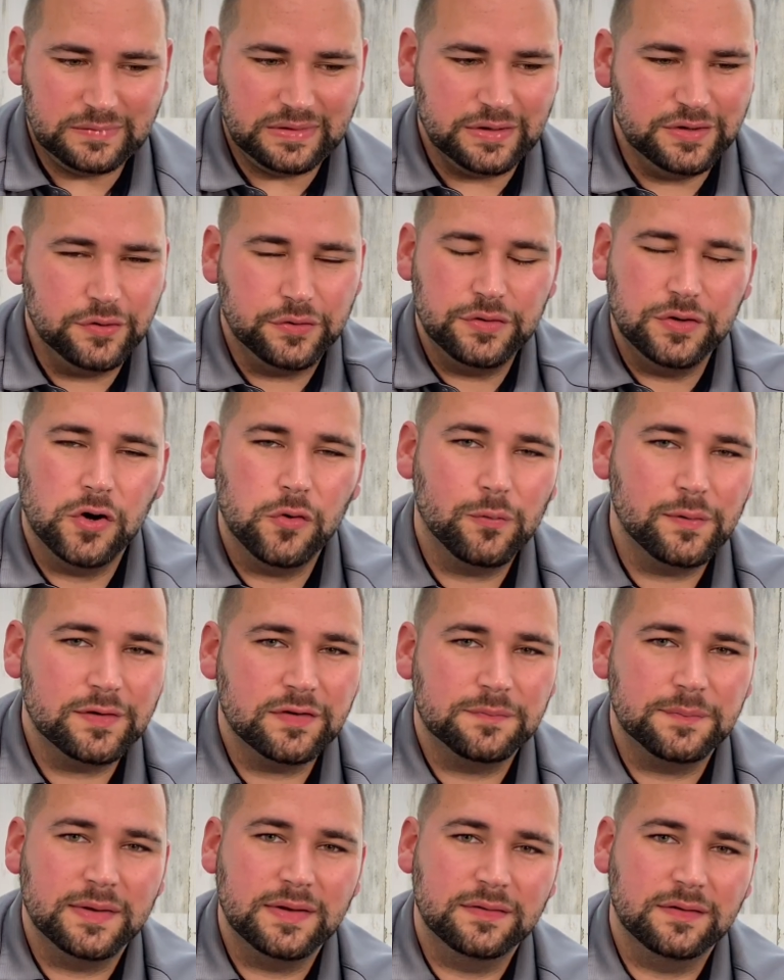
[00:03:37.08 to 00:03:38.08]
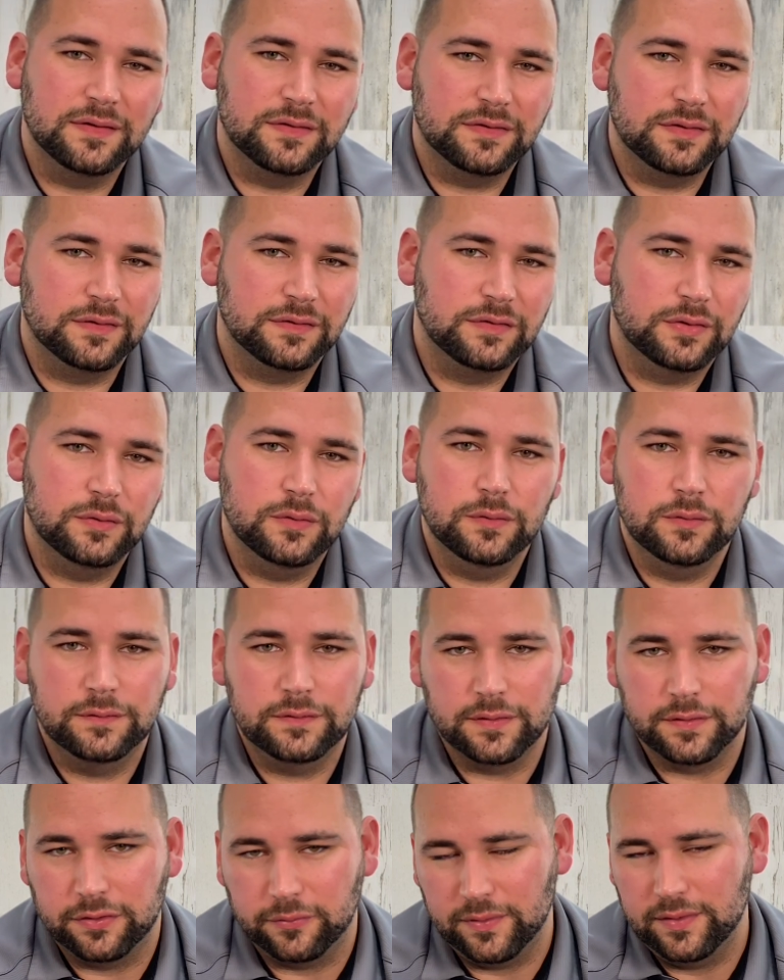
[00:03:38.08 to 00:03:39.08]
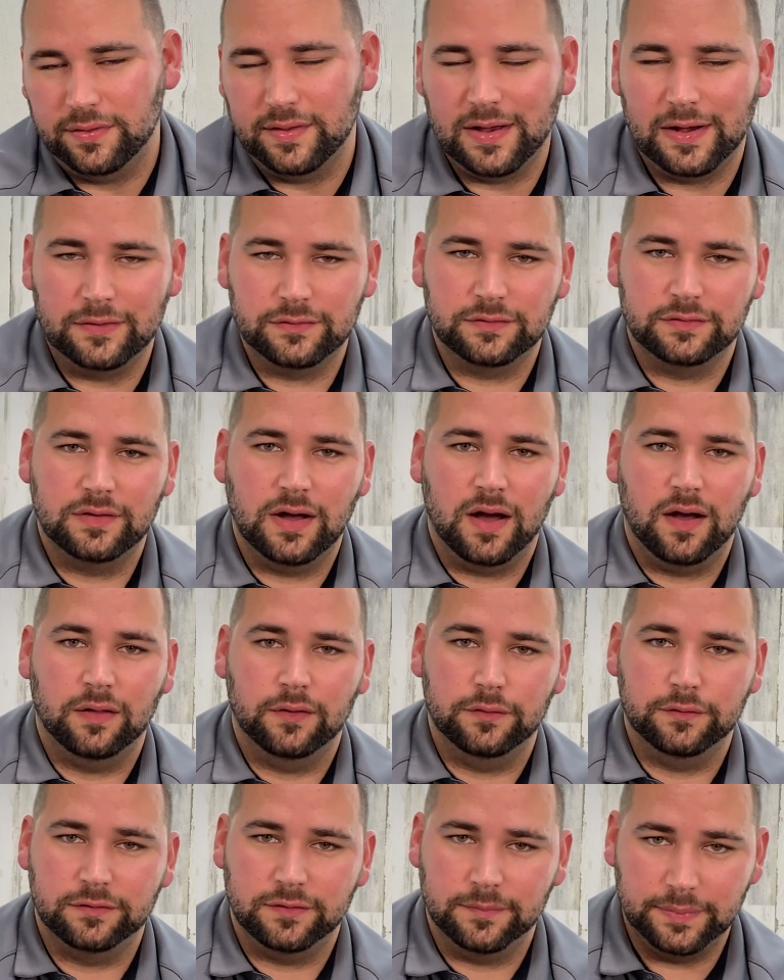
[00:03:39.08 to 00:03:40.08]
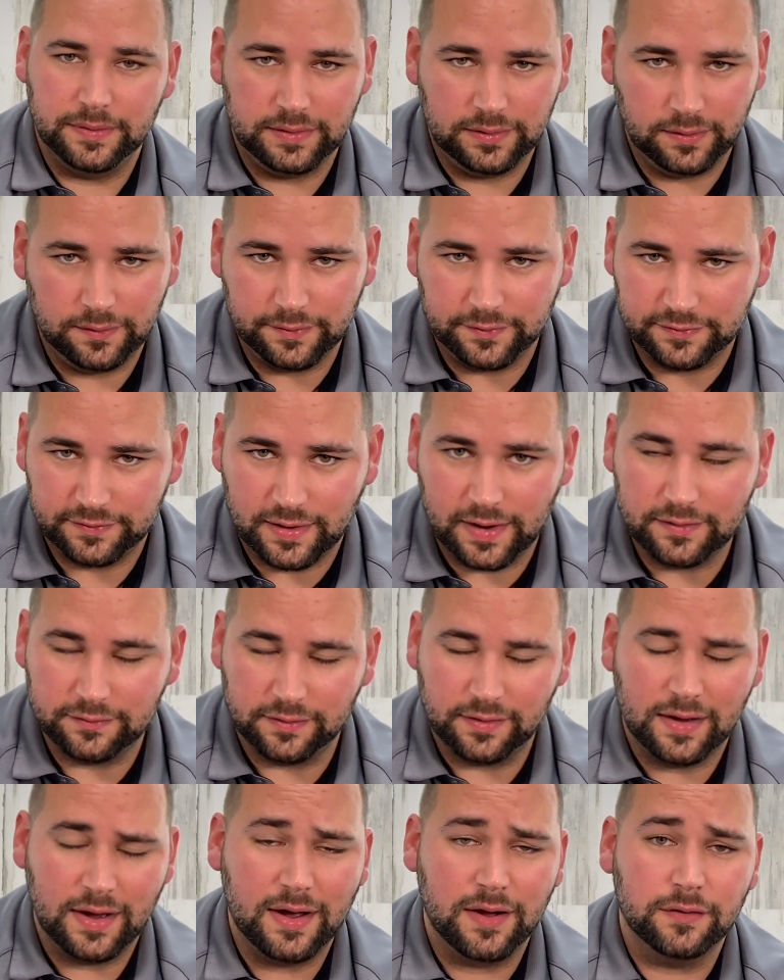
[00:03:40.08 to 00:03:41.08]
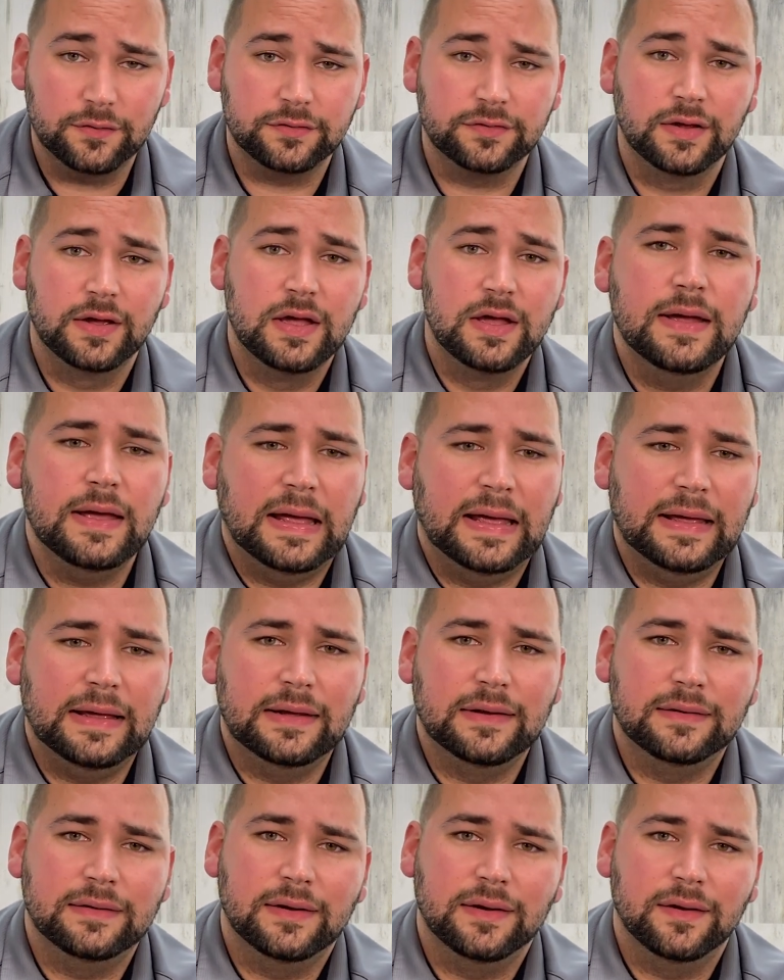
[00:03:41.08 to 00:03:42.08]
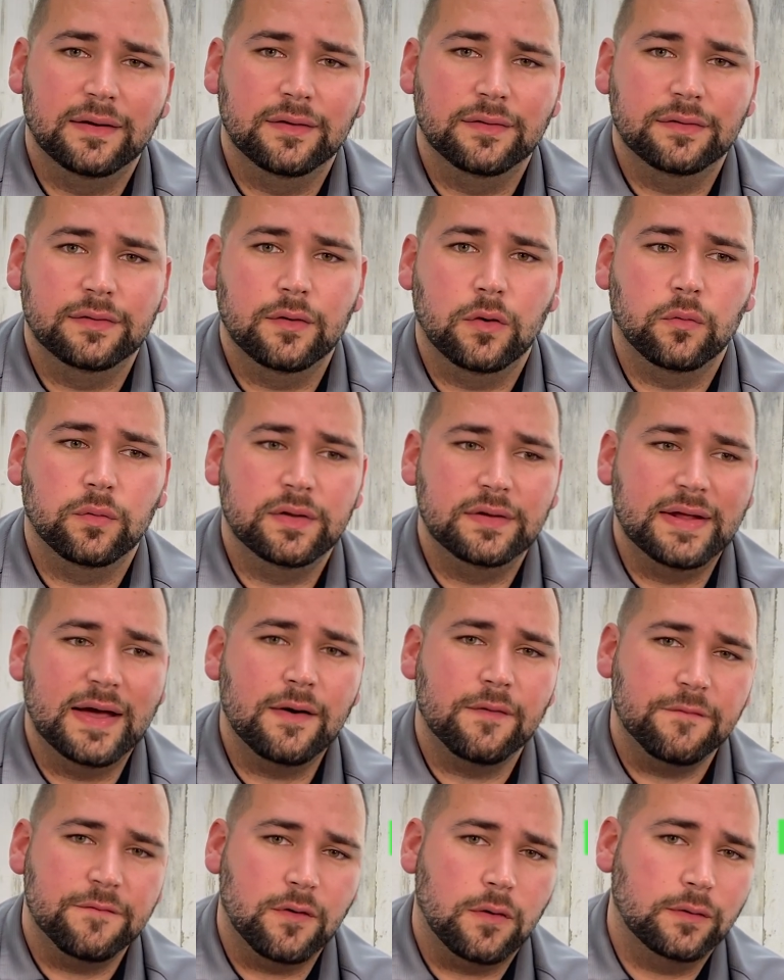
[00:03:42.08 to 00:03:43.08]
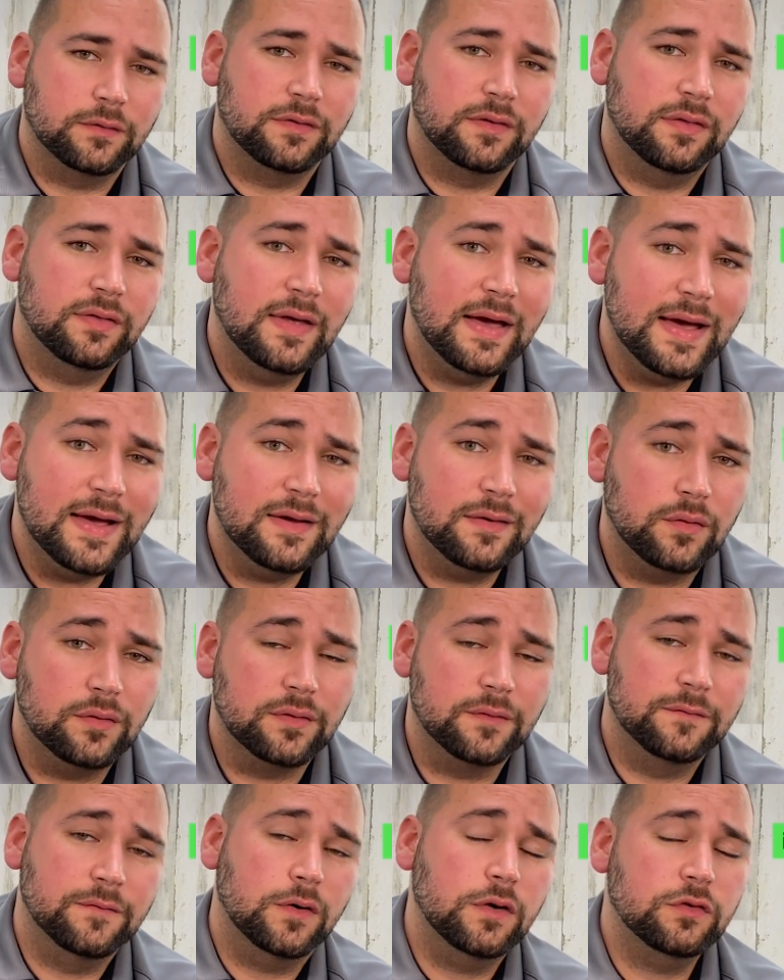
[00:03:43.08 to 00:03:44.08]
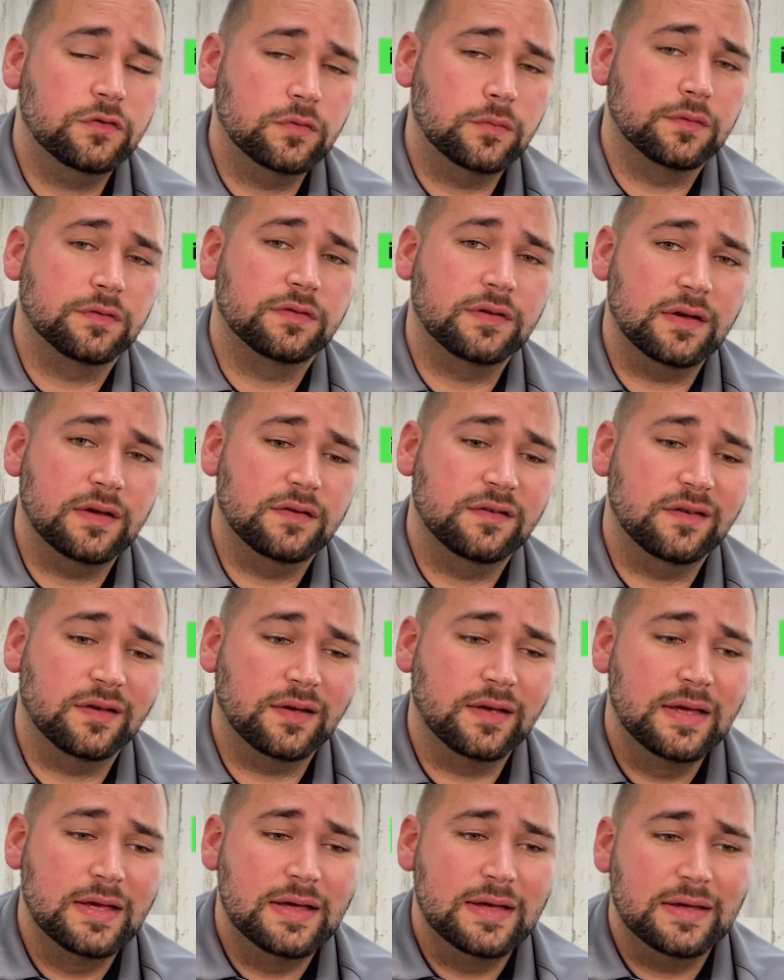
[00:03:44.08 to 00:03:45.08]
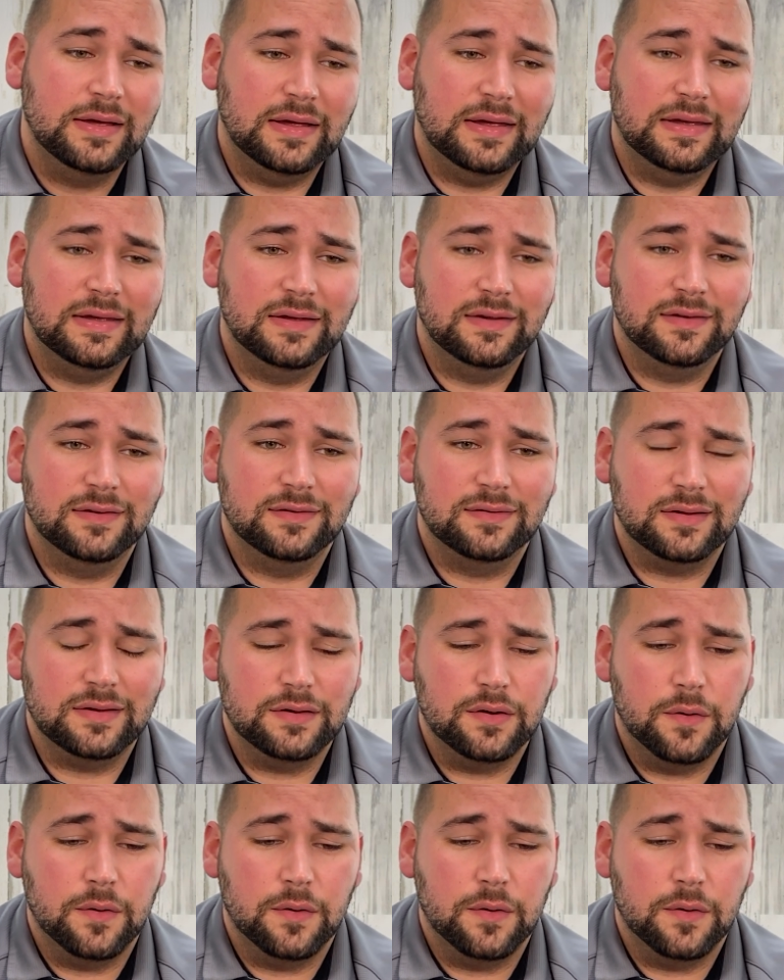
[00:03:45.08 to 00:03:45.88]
you don't want to spend to $2,000 to $3,000 depending on the size of the house. And the only downfall to that on a virtual staging is,